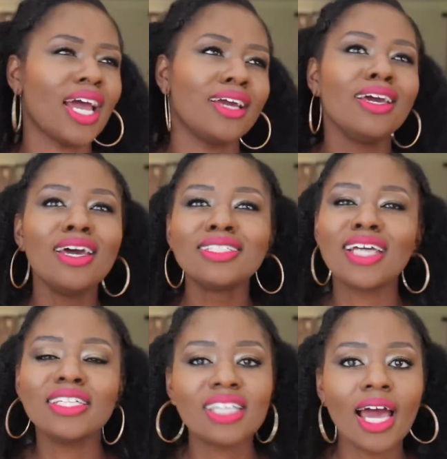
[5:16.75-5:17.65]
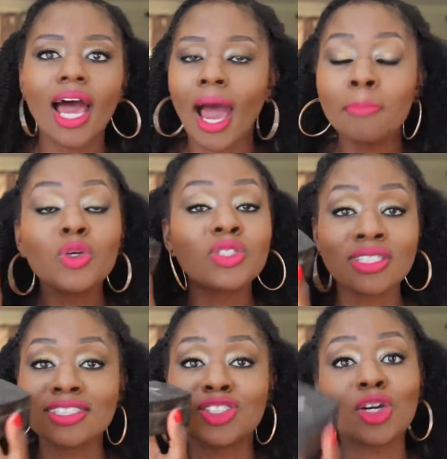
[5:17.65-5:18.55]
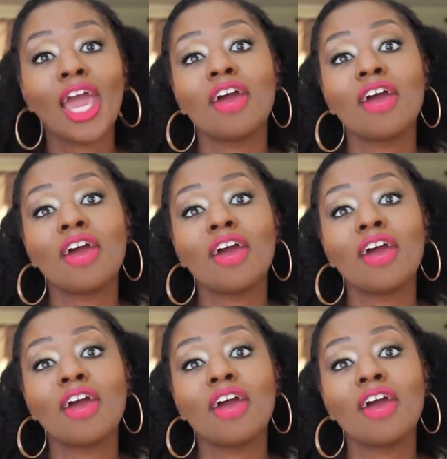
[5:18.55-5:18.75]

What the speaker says: and I'm using this junk